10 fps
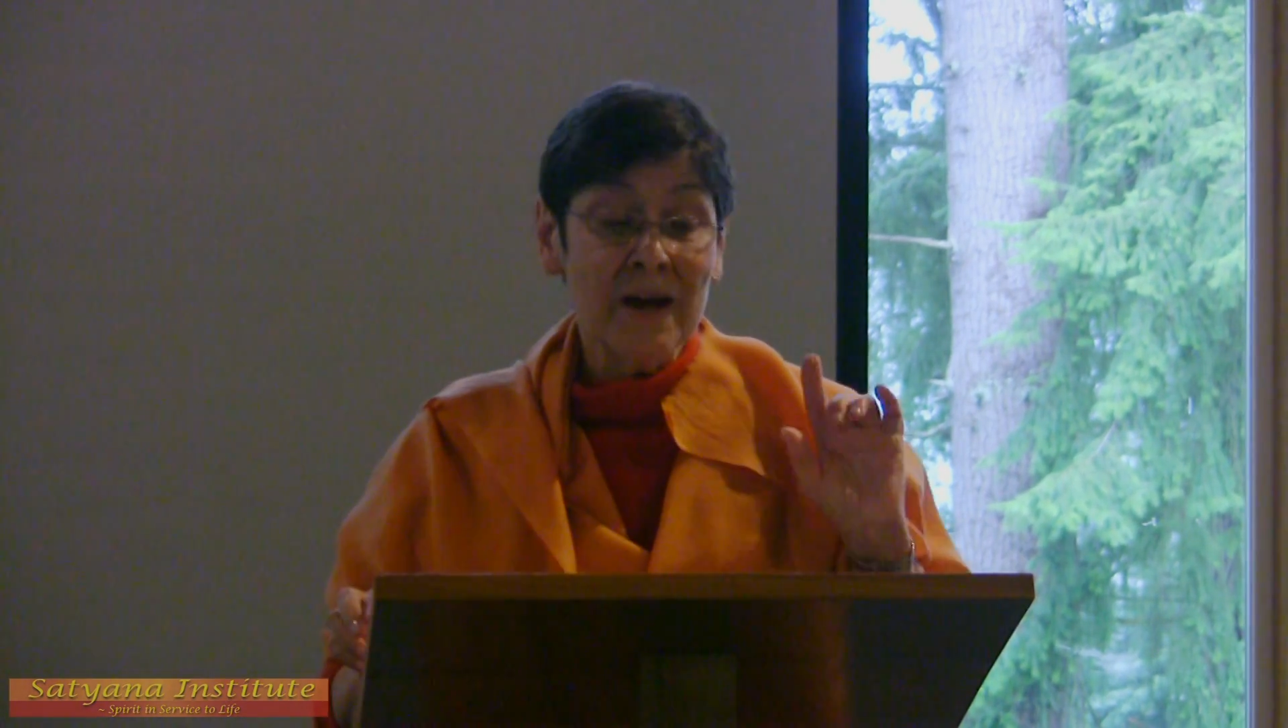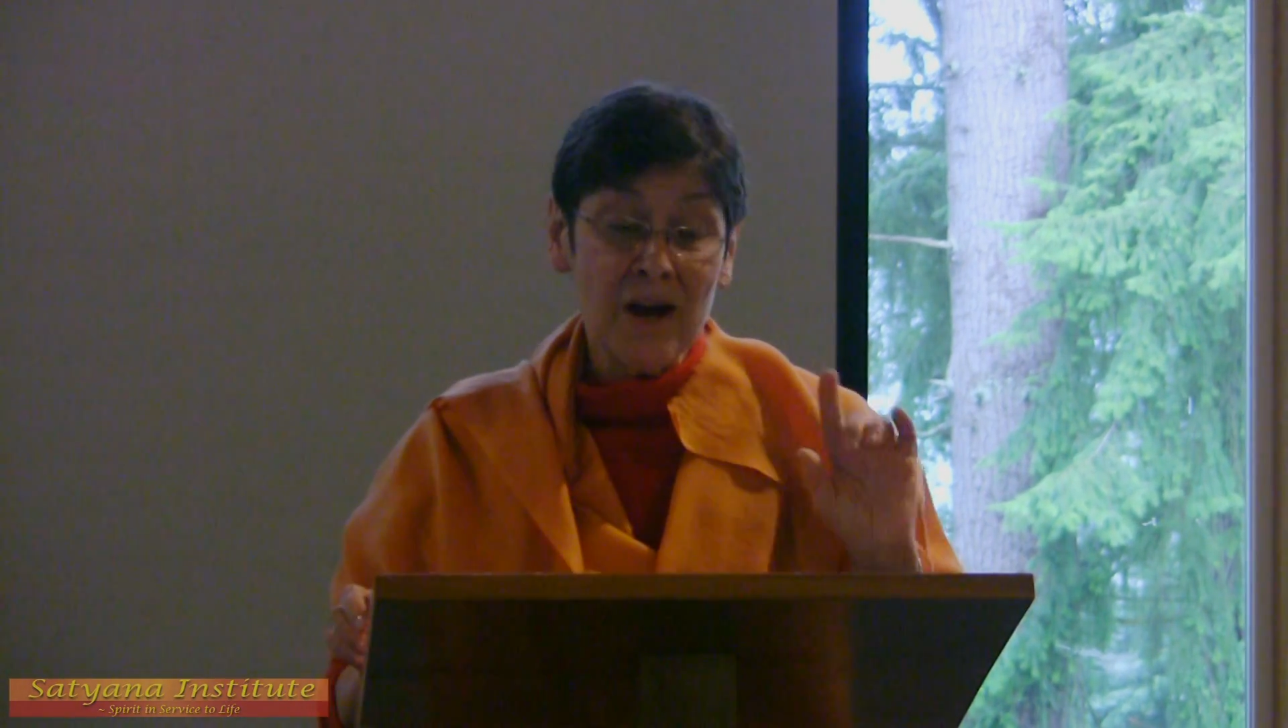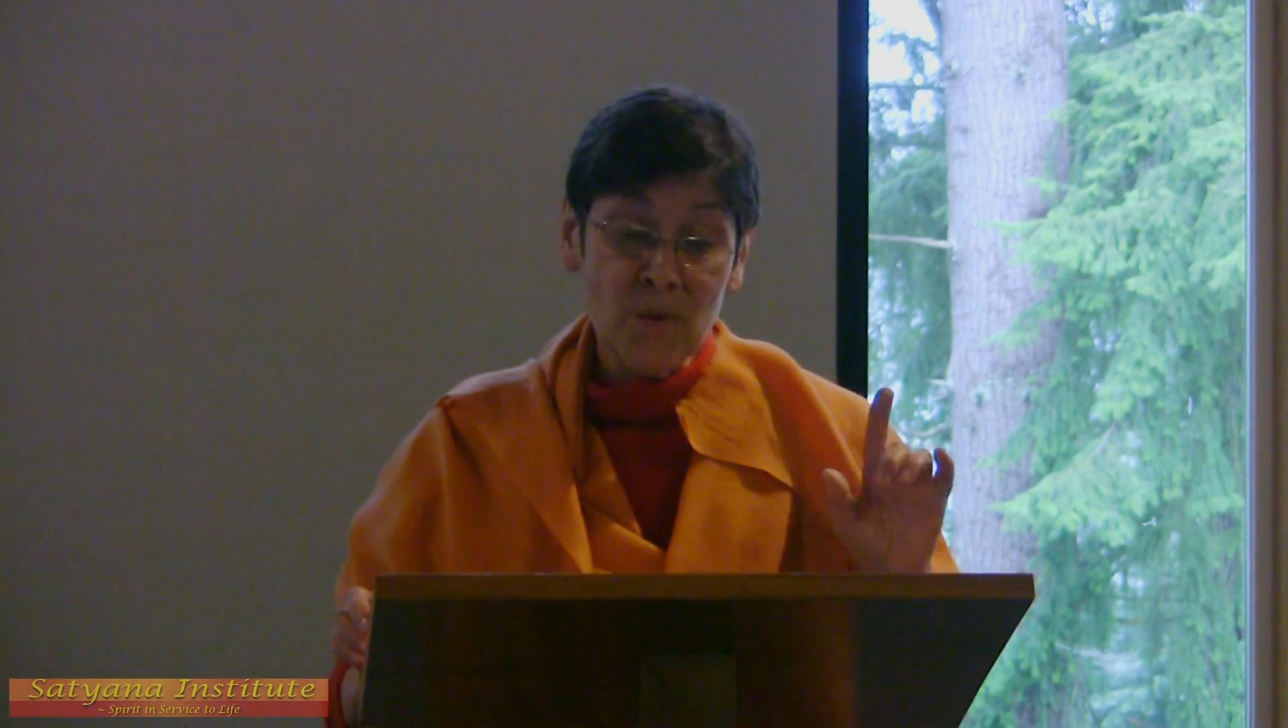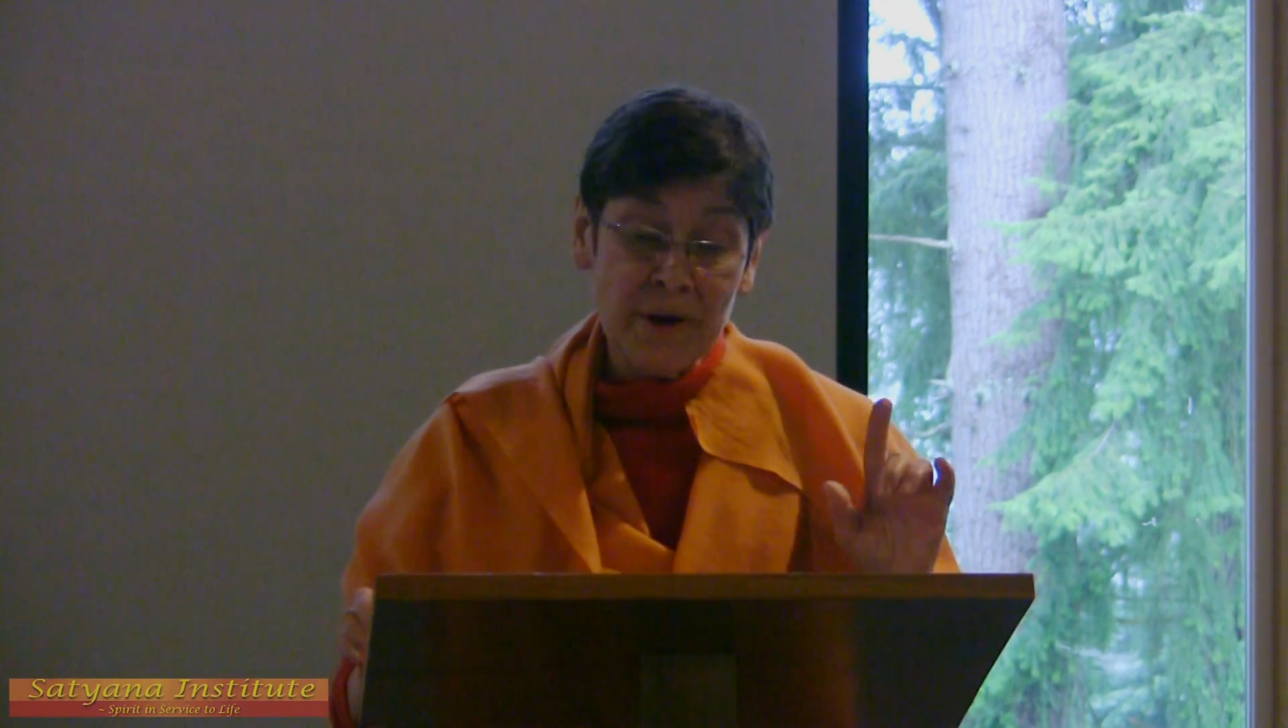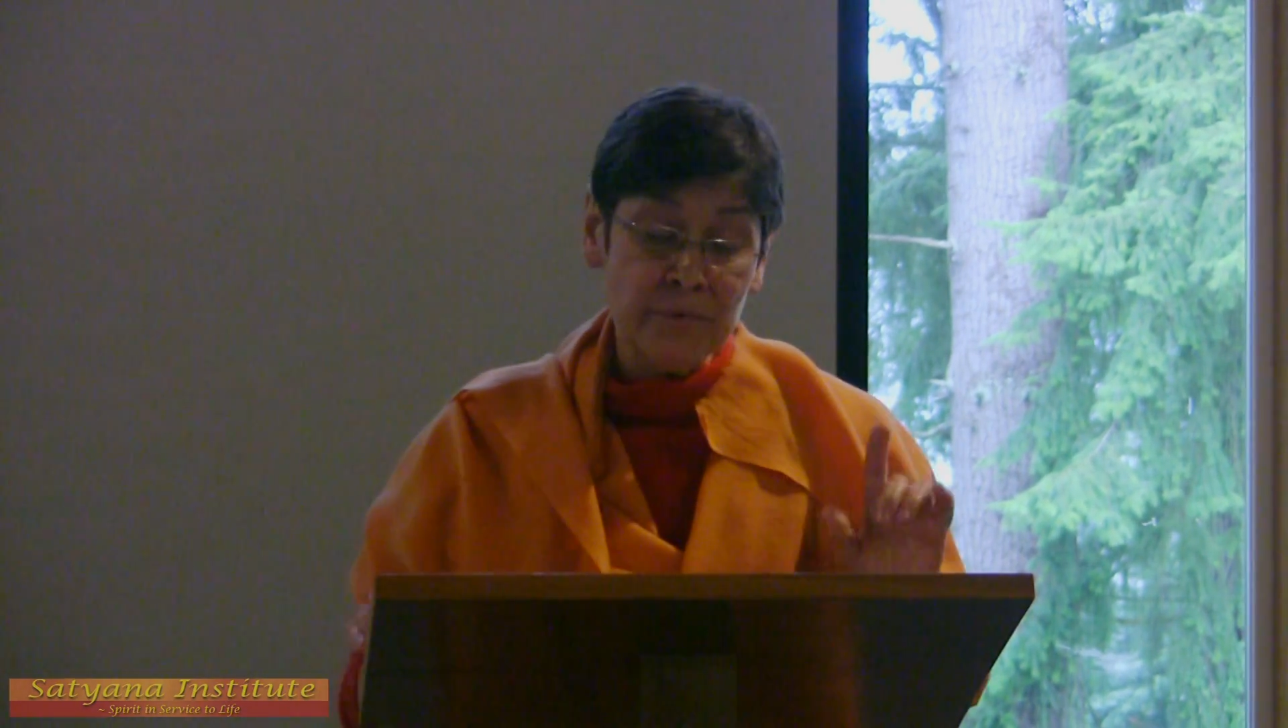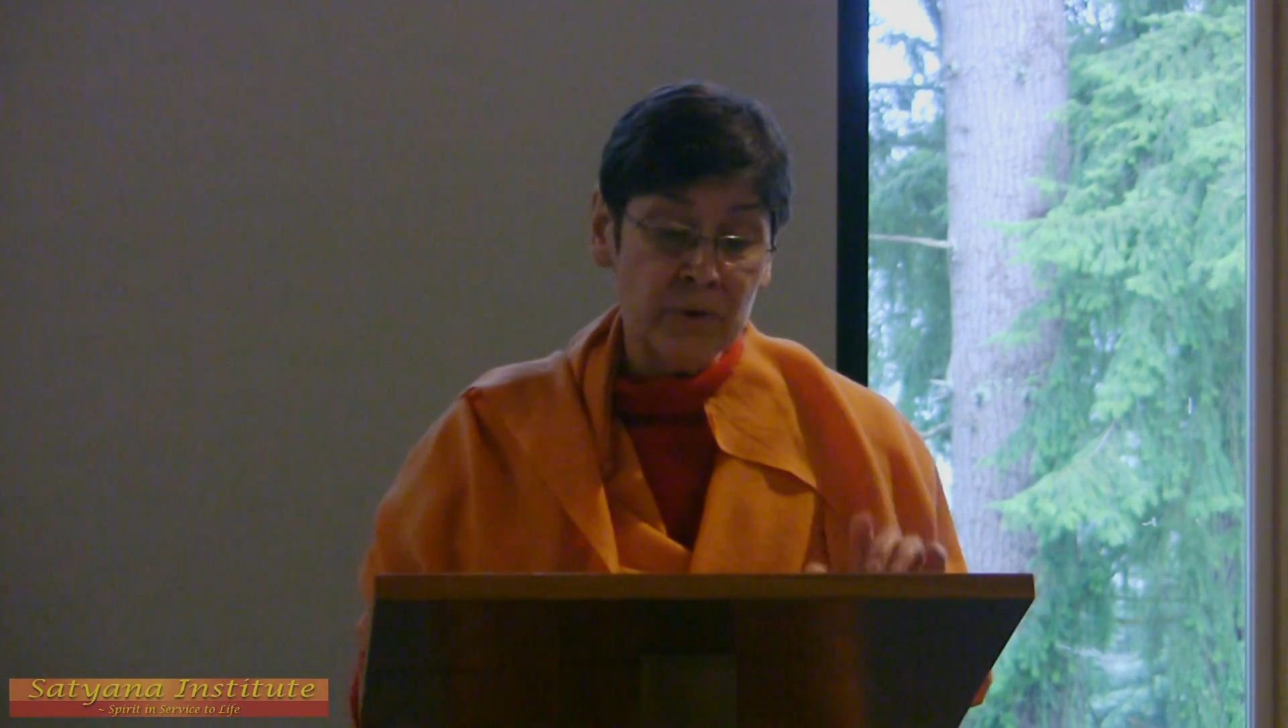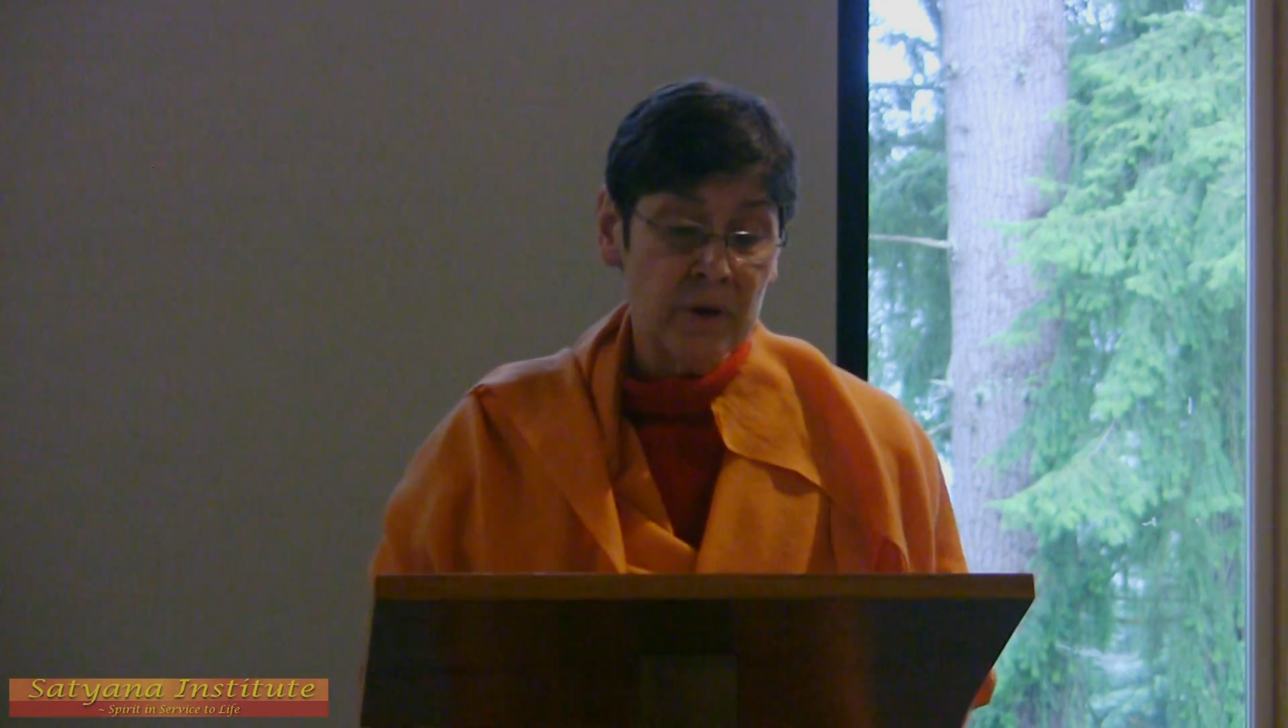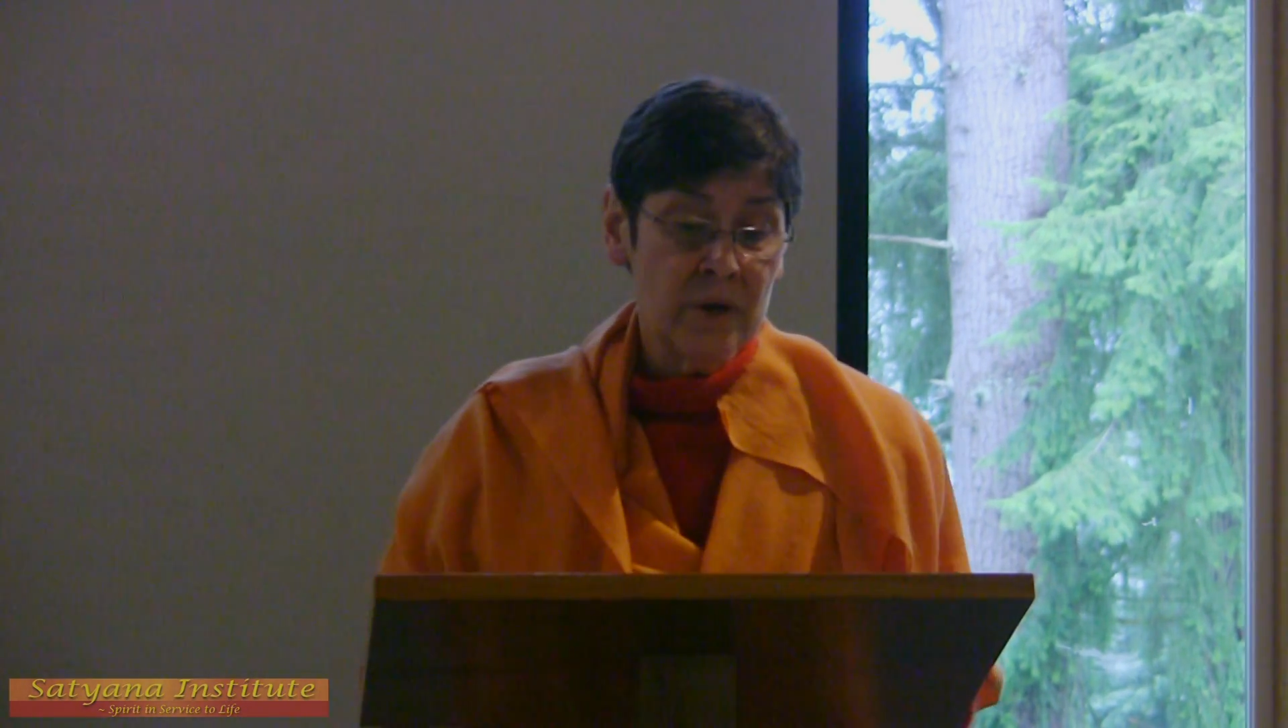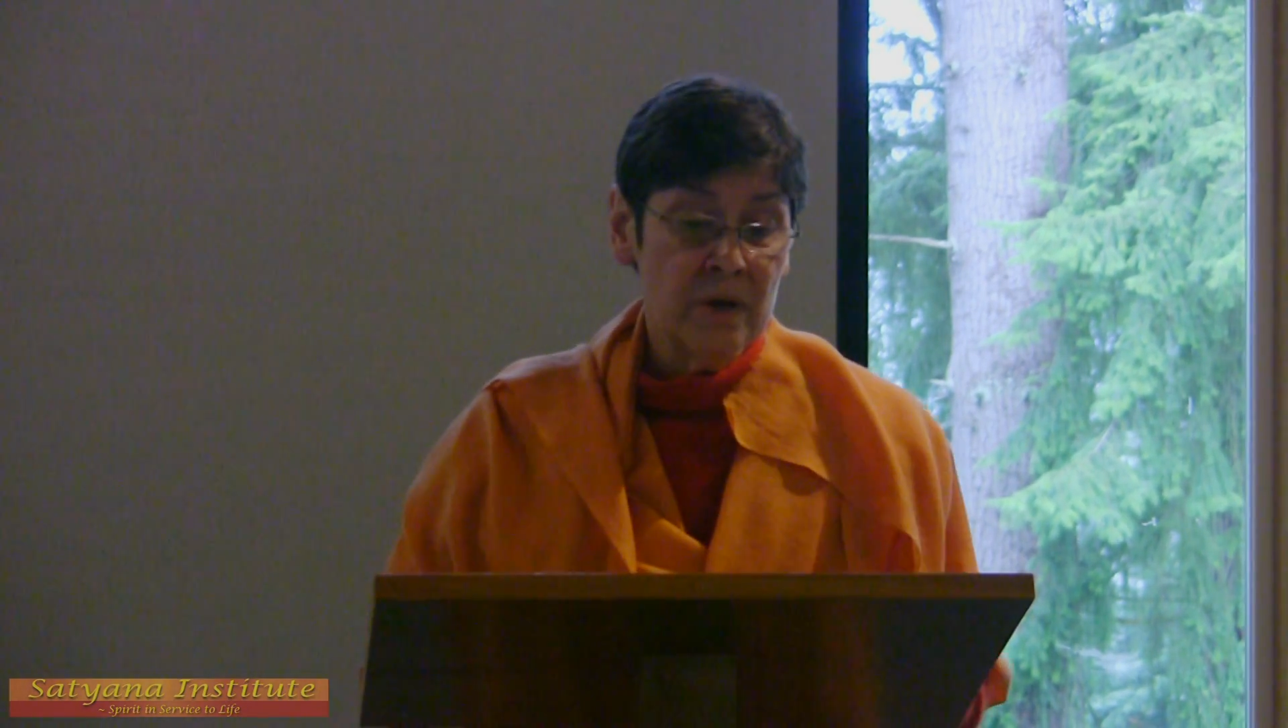However,